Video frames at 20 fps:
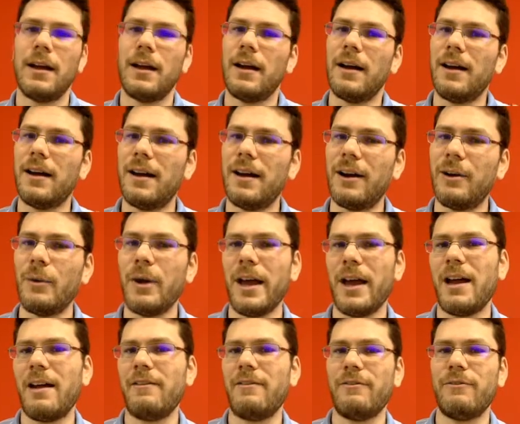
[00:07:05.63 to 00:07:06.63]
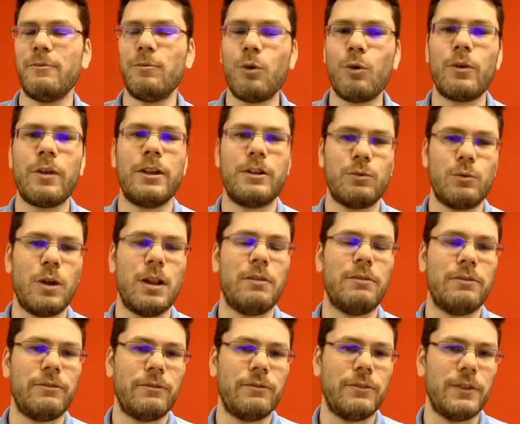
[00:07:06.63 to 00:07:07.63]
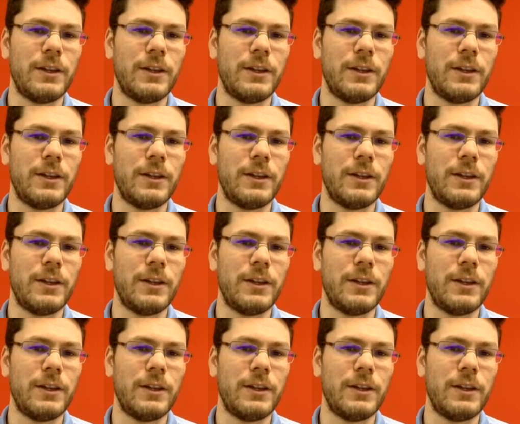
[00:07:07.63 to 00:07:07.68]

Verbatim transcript: Uh, we have more than 12